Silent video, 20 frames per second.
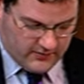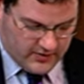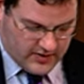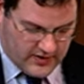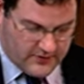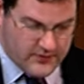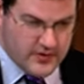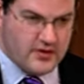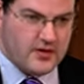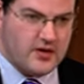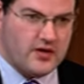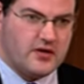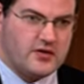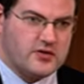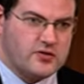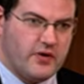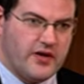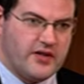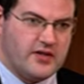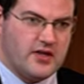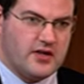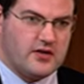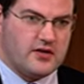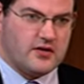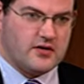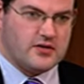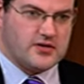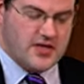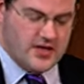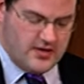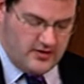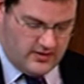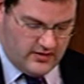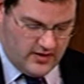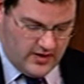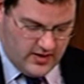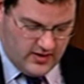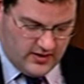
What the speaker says: Given that in 2013,